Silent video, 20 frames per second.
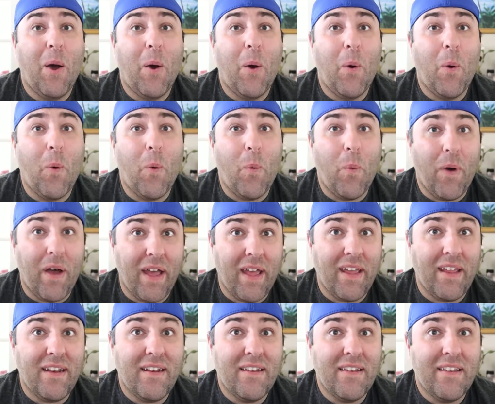
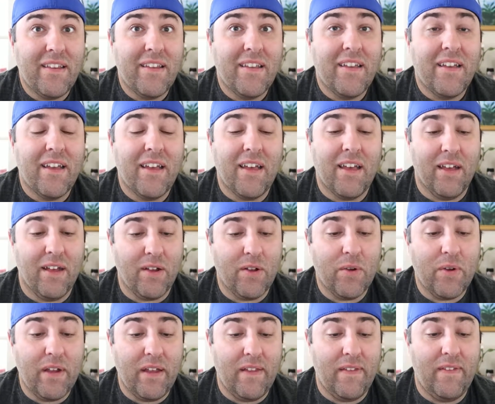What a
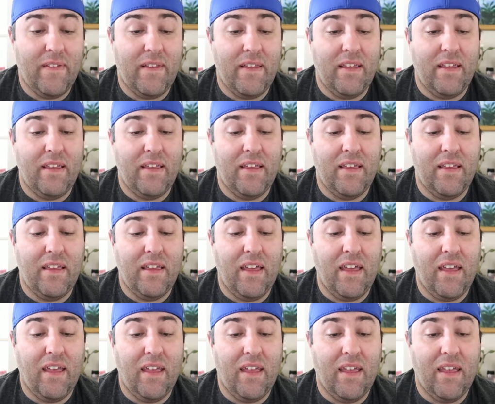crazy
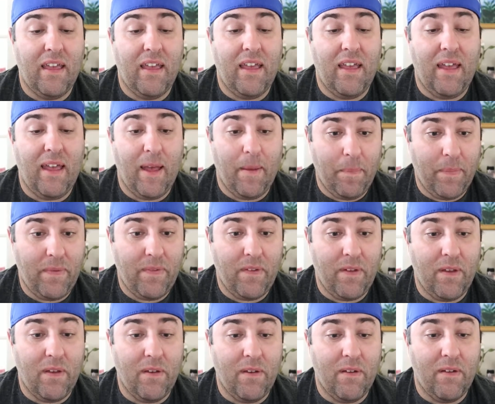
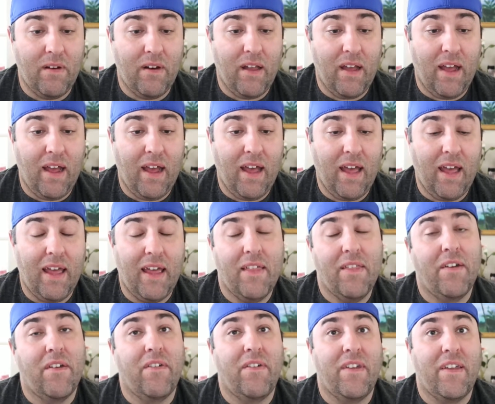episode! I
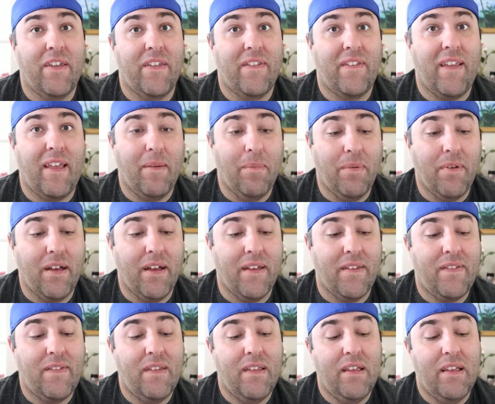literally give A
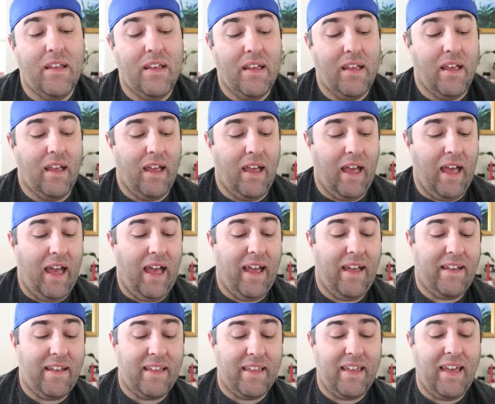plus.
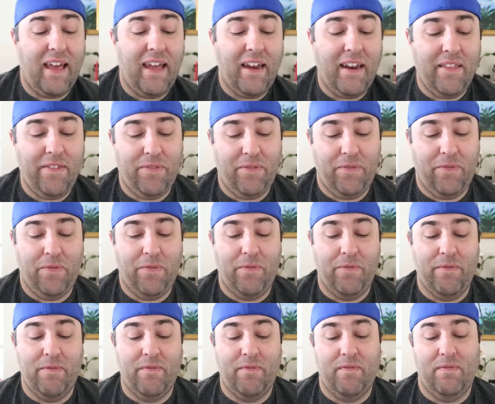I kind of
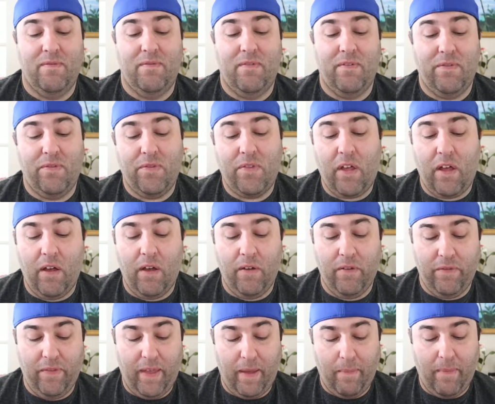
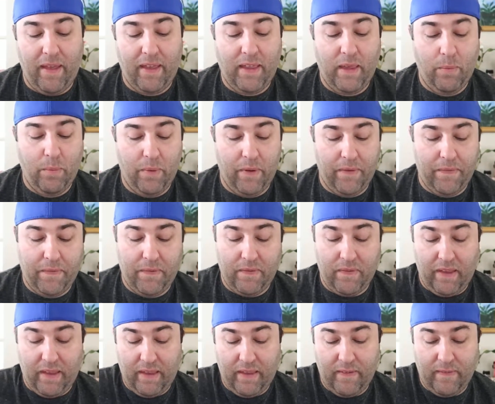thought that Maggie was
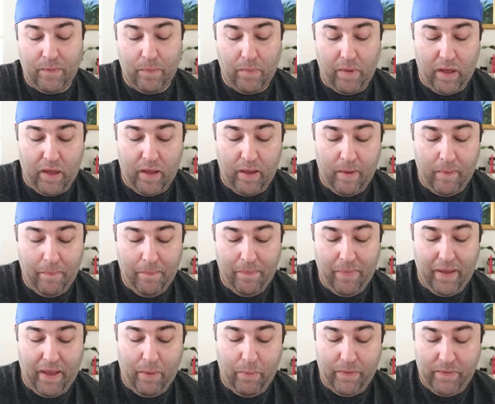like his mom,
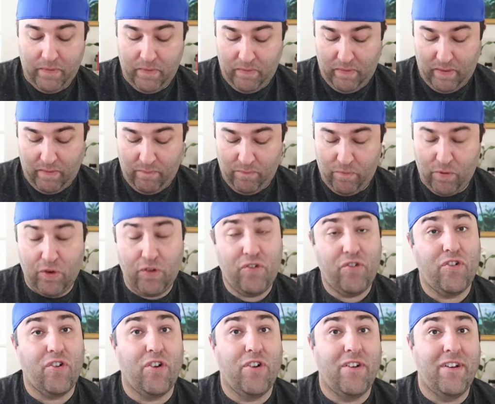but I wasn't like for
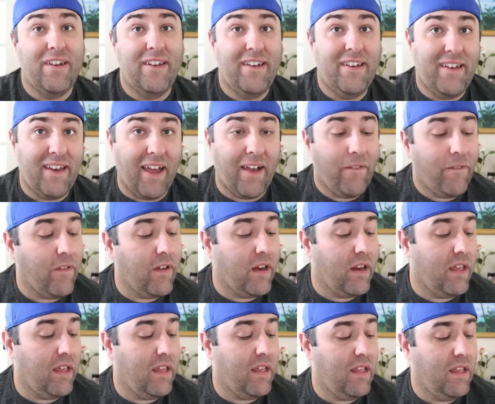sure
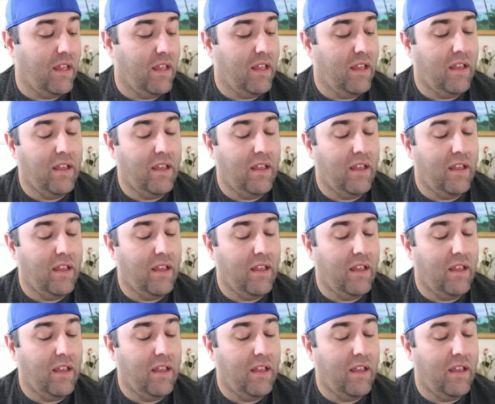definite